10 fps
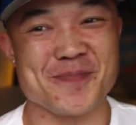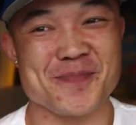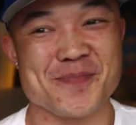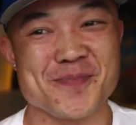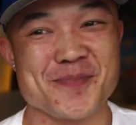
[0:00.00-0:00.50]

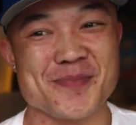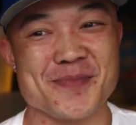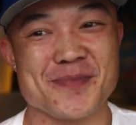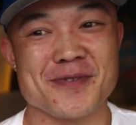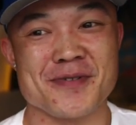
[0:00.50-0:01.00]

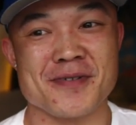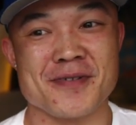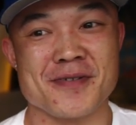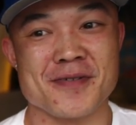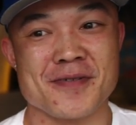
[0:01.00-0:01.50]

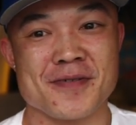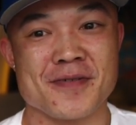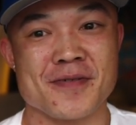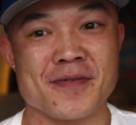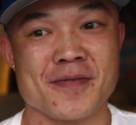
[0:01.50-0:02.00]

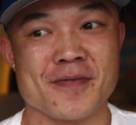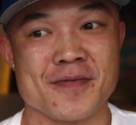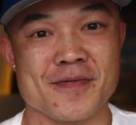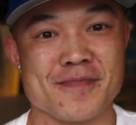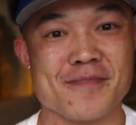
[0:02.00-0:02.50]

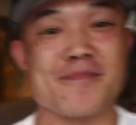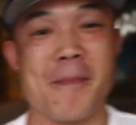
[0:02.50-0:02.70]
(silent)